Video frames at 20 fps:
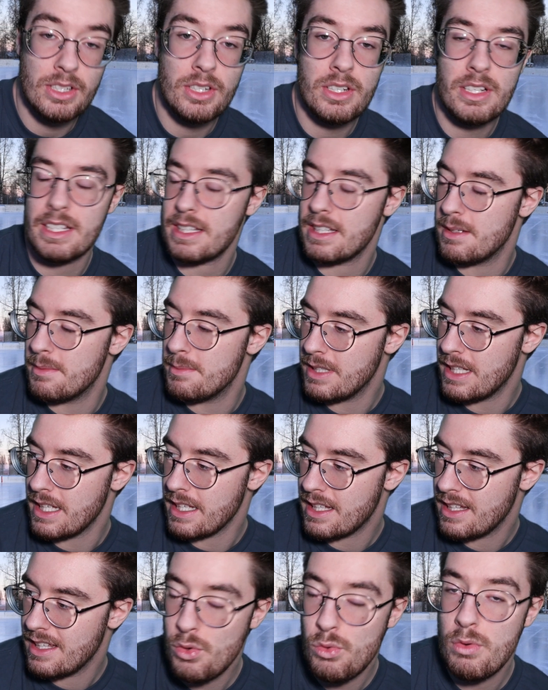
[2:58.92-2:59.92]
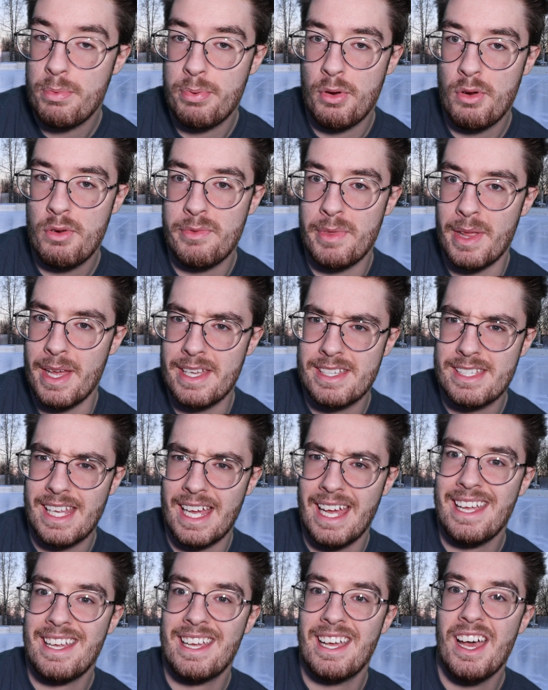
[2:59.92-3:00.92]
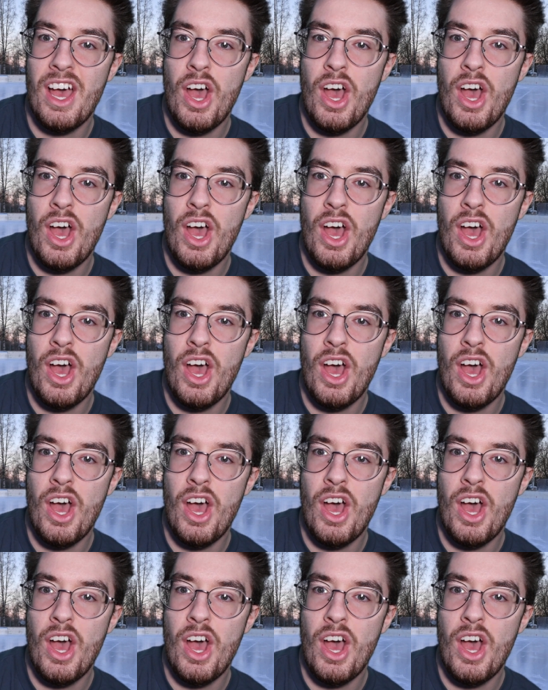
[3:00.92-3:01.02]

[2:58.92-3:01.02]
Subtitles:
look at them. Like, who approved this? Like,